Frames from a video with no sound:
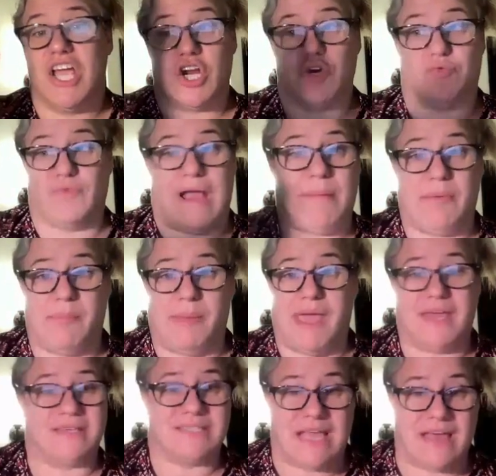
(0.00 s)
grab a
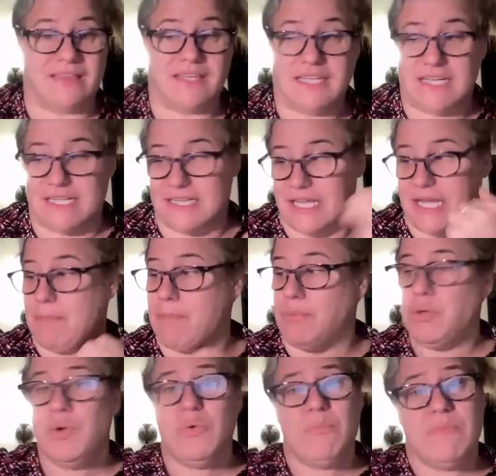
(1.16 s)
bag salad, and like,
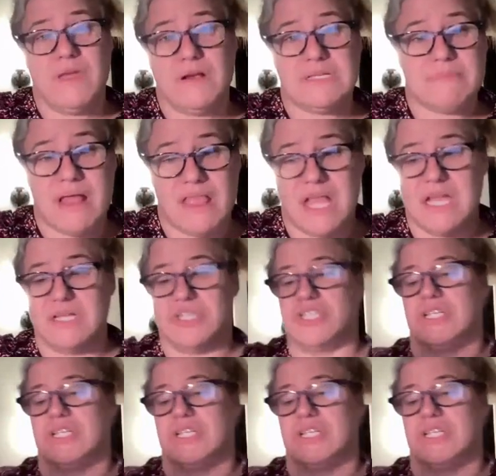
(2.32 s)
boom, there's my lunch.